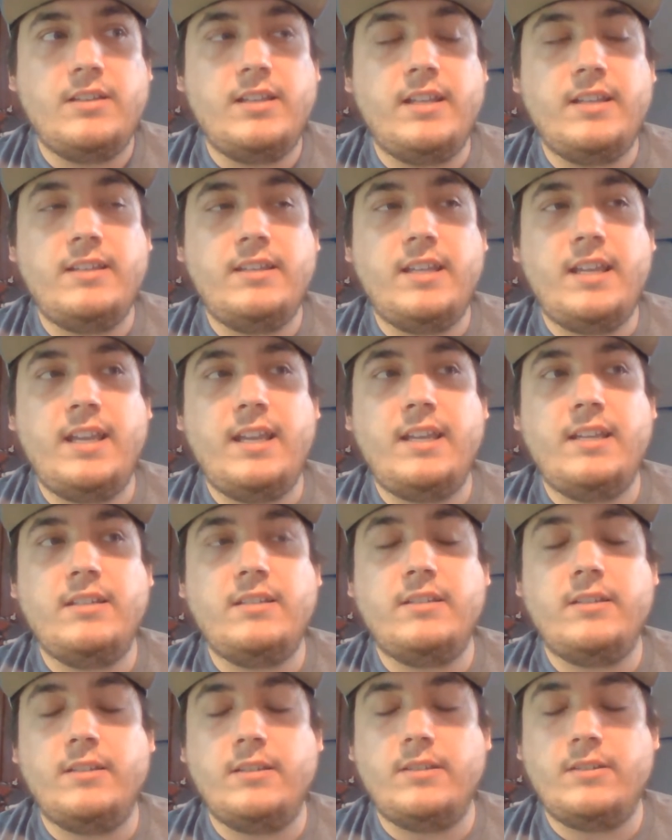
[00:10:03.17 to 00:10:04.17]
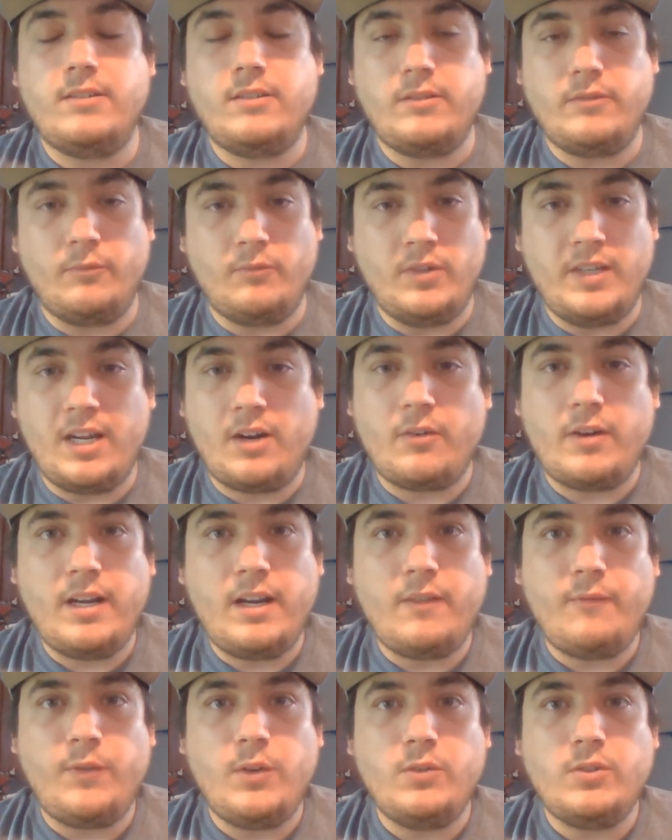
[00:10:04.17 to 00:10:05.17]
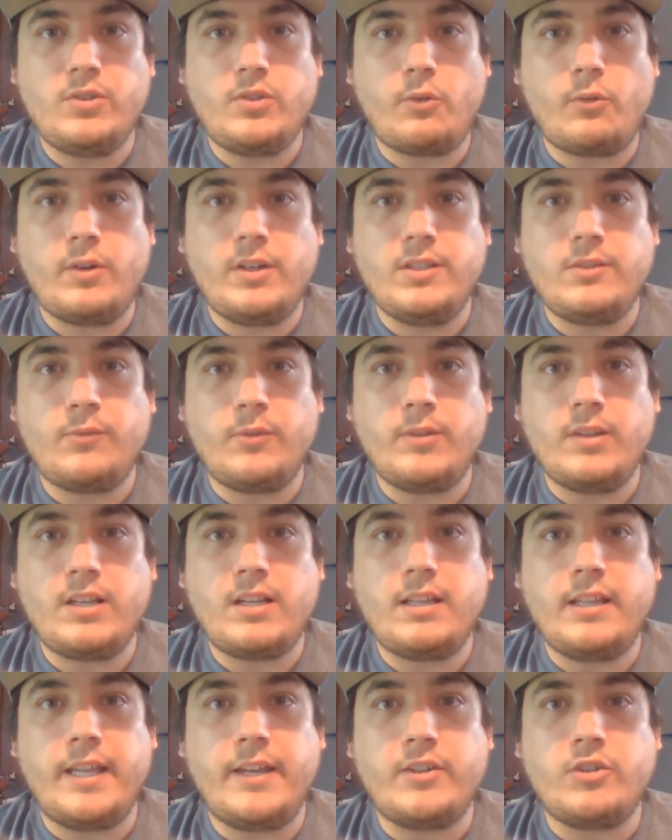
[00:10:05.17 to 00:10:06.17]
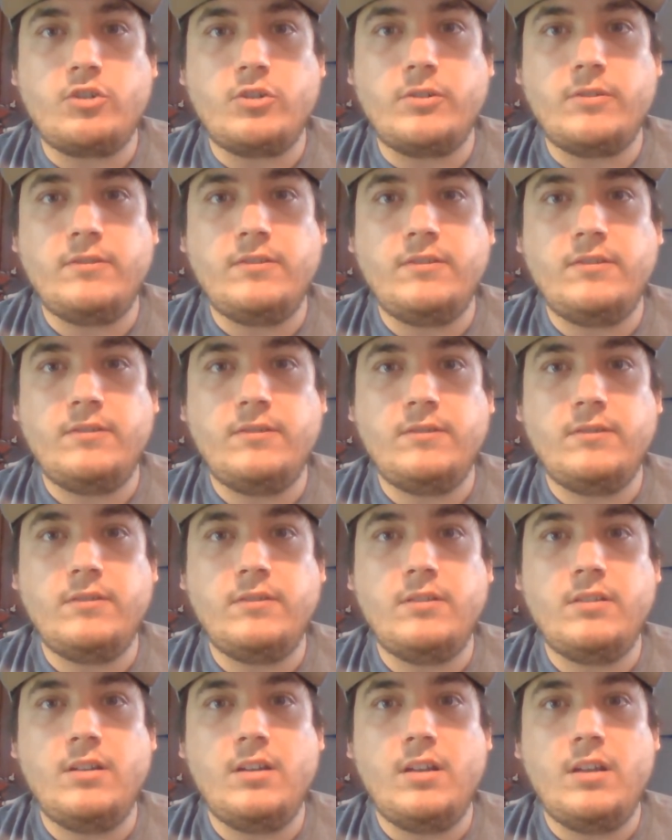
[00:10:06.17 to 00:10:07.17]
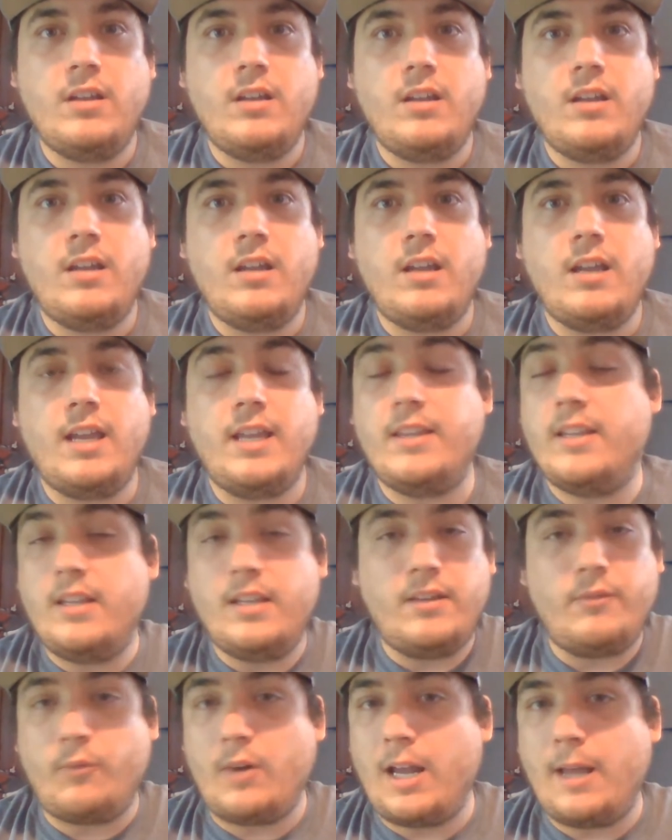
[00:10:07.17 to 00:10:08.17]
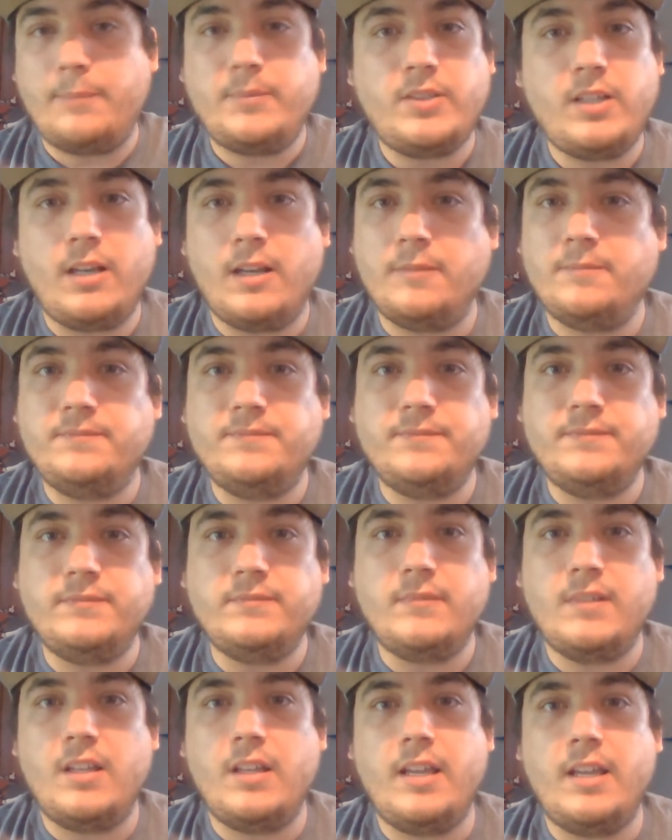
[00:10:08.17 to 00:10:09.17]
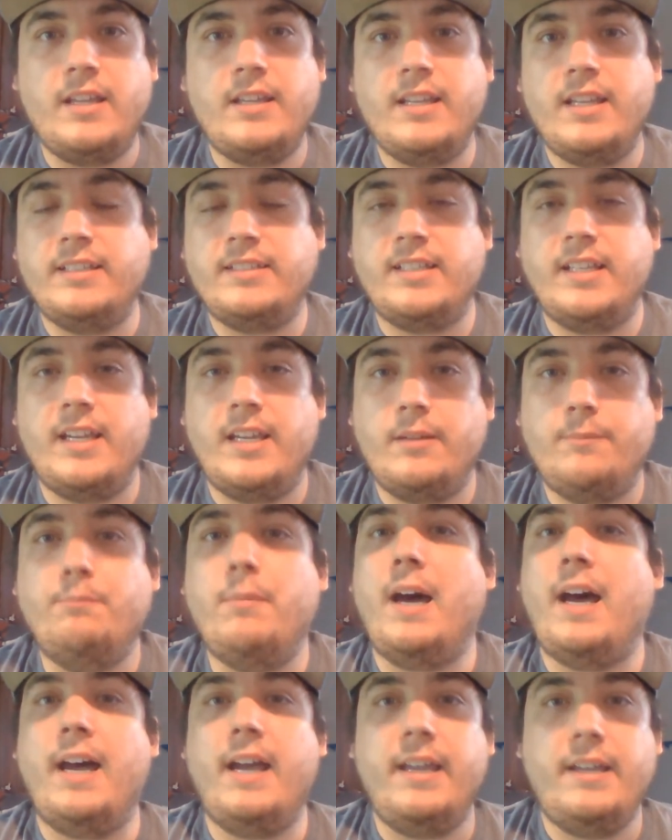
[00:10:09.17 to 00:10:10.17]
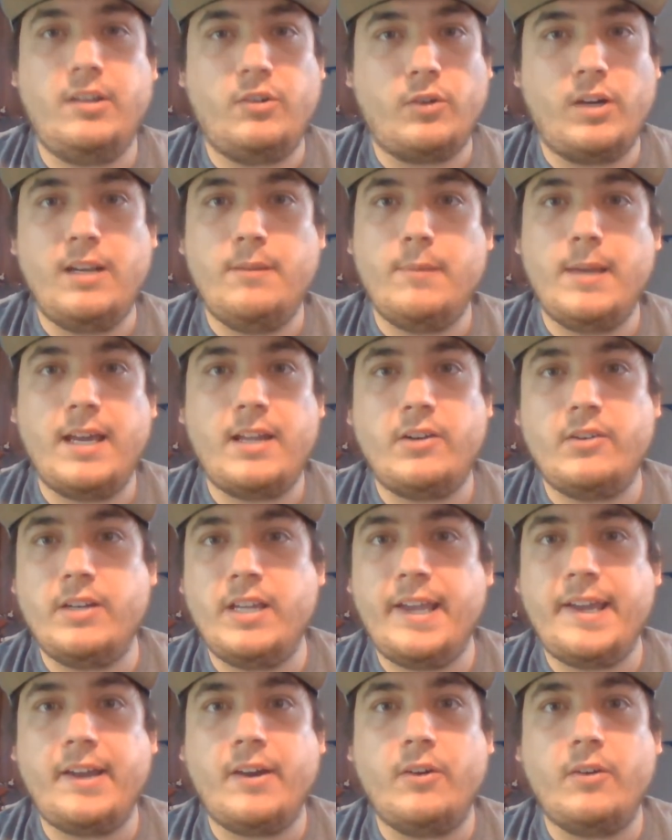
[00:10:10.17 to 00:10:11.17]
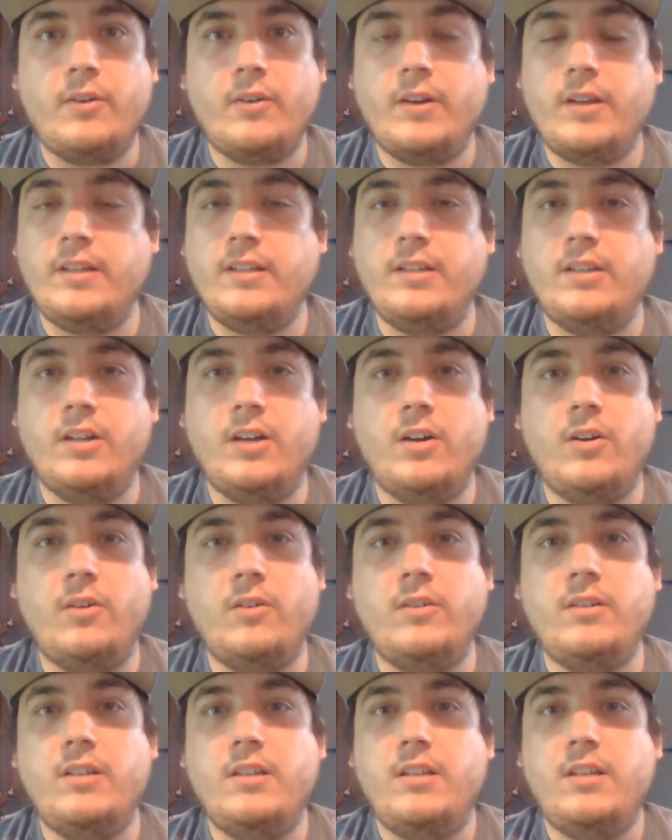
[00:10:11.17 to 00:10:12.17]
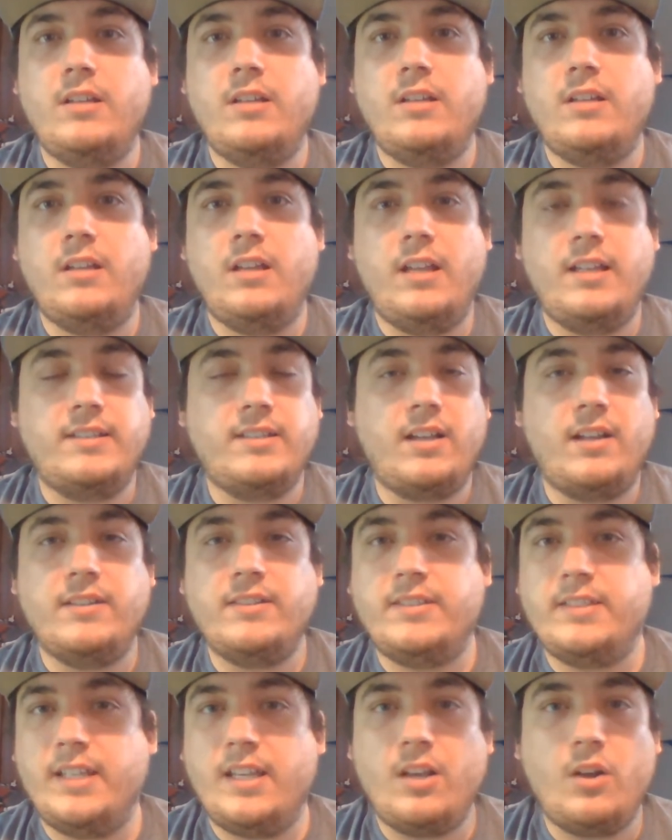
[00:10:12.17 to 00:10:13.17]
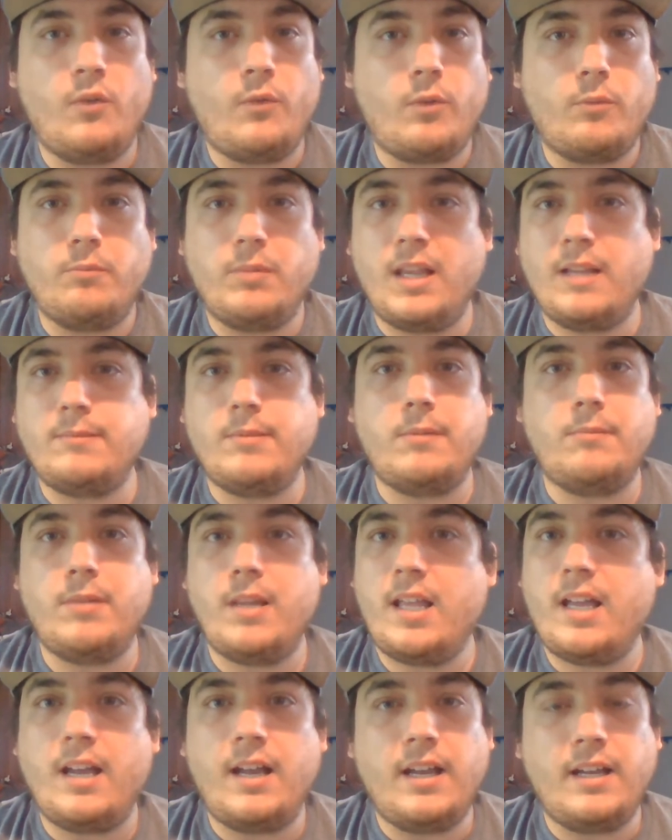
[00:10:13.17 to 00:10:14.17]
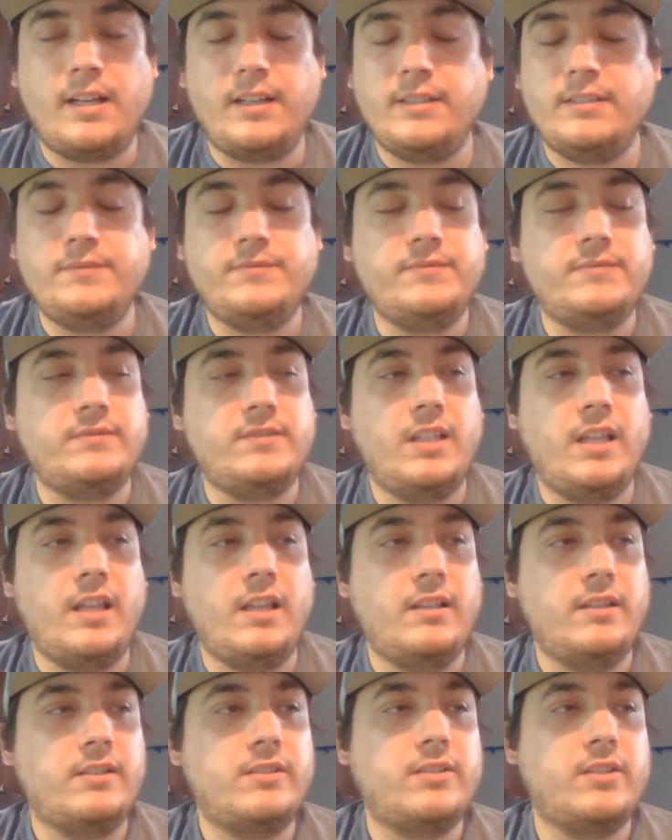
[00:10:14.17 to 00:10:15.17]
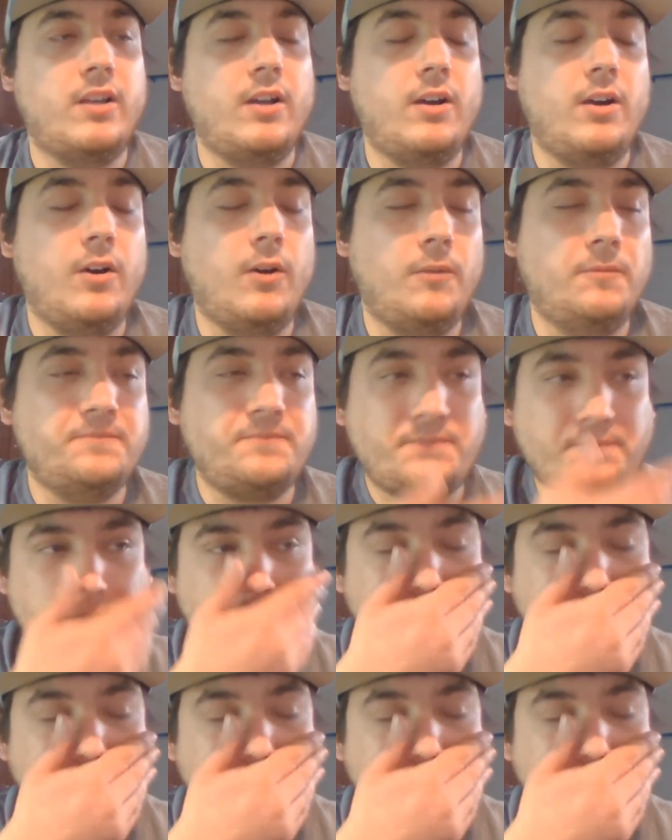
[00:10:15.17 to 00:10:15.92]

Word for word: Then they narrate a few stories from the collection, and then it wraps up. And they say, "Buy Gray Matter now." You know, it's on sale for blah blah blah. So